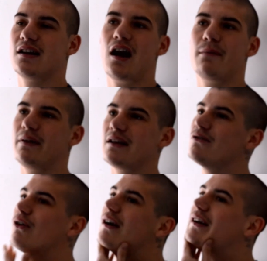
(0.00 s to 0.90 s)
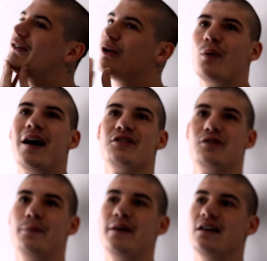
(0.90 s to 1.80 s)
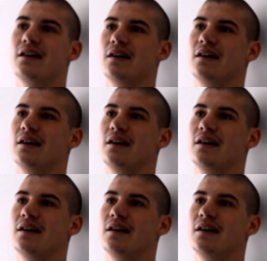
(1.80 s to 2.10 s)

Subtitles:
It can't, that's not the way it's going to be.